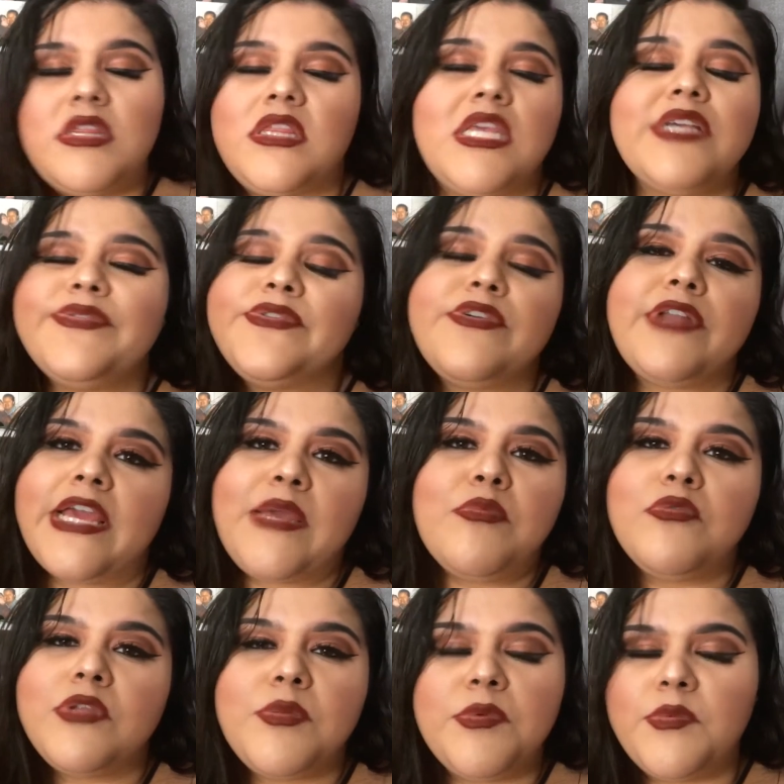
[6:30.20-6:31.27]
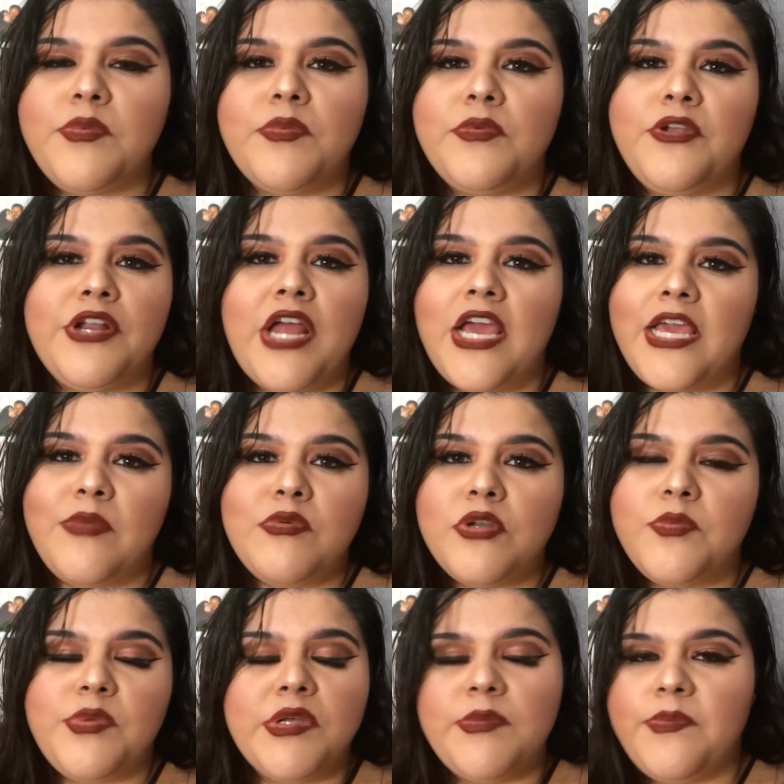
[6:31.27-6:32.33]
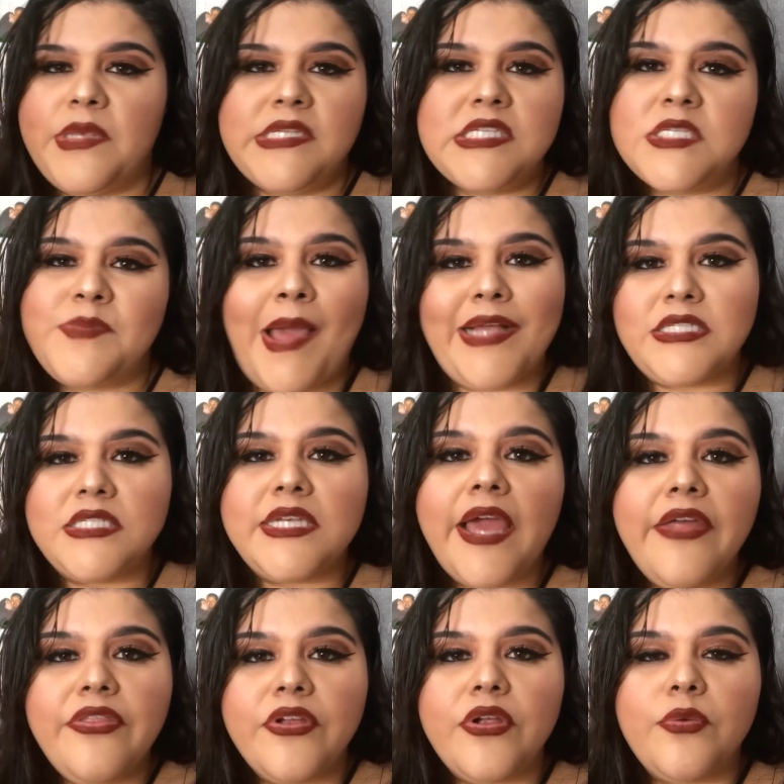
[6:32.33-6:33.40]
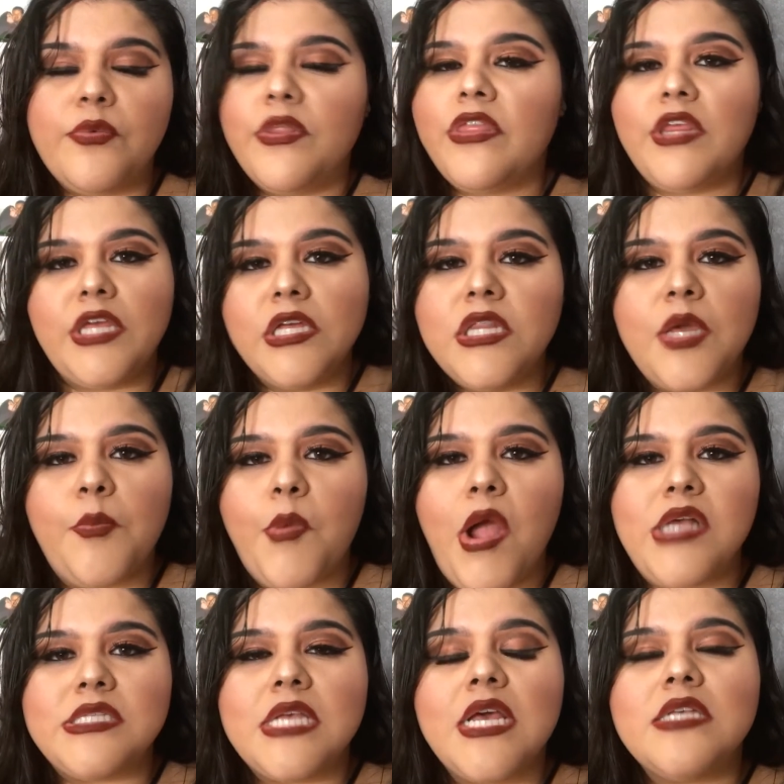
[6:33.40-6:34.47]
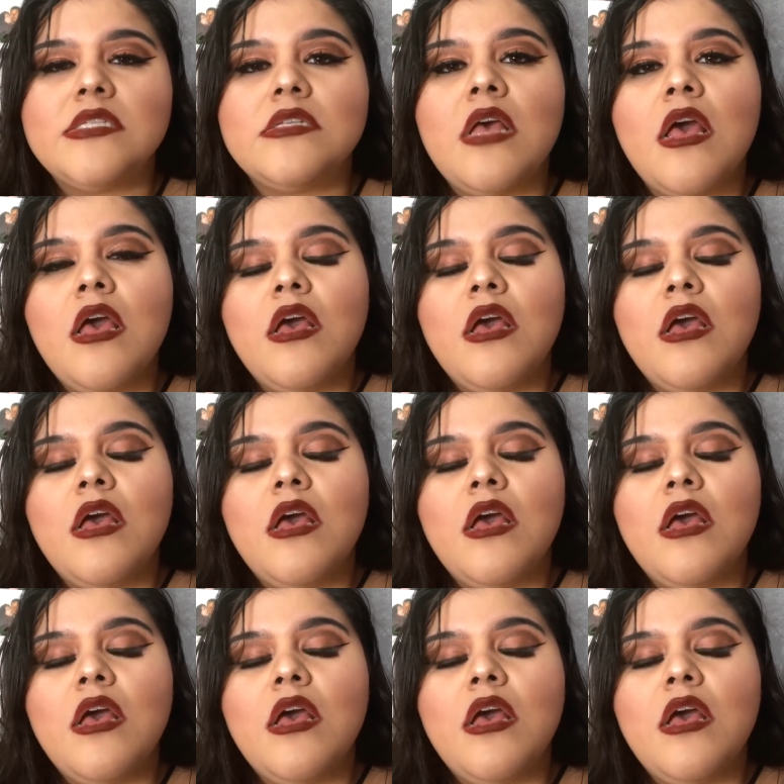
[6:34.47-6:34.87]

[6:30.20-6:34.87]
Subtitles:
things aren't able to be, you're not able to put pieces back together with the healing process.